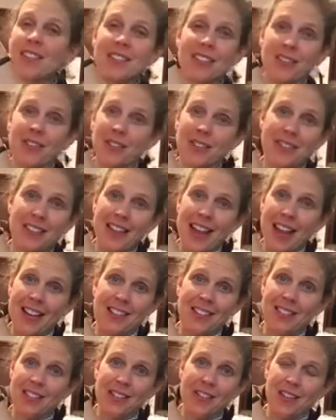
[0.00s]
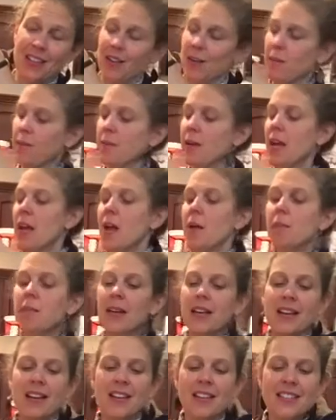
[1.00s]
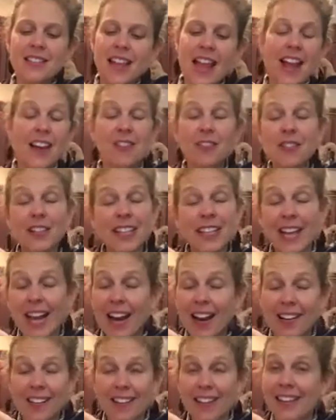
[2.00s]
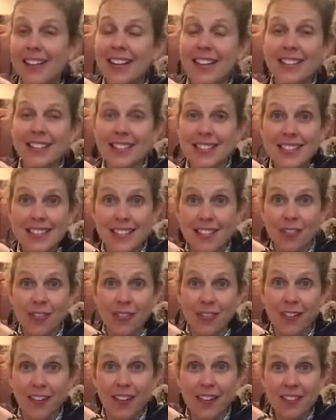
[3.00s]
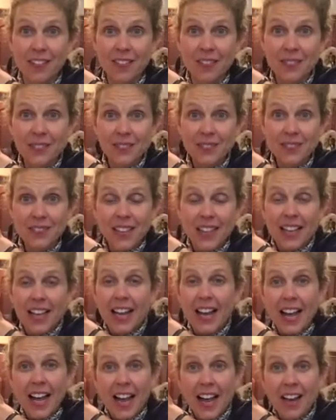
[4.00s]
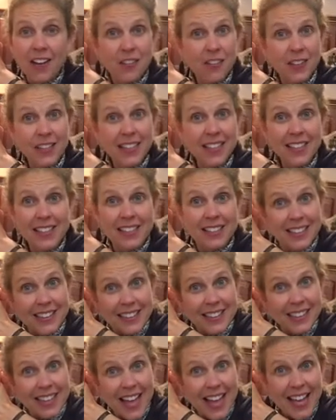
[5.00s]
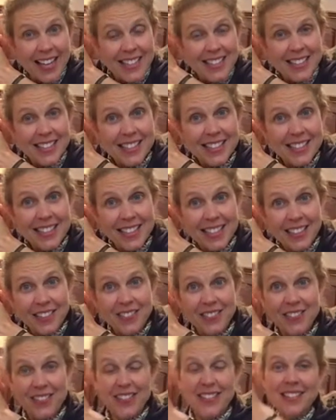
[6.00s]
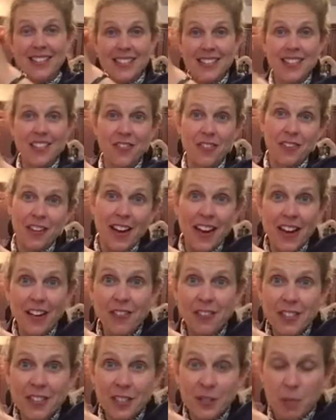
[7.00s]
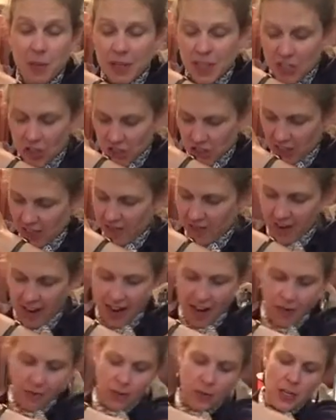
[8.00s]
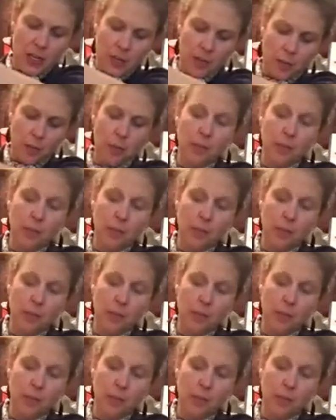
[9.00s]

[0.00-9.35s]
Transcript: a different taste to them, because every carrot is different. Every lettuce leaf is different. Every spinach leaf, every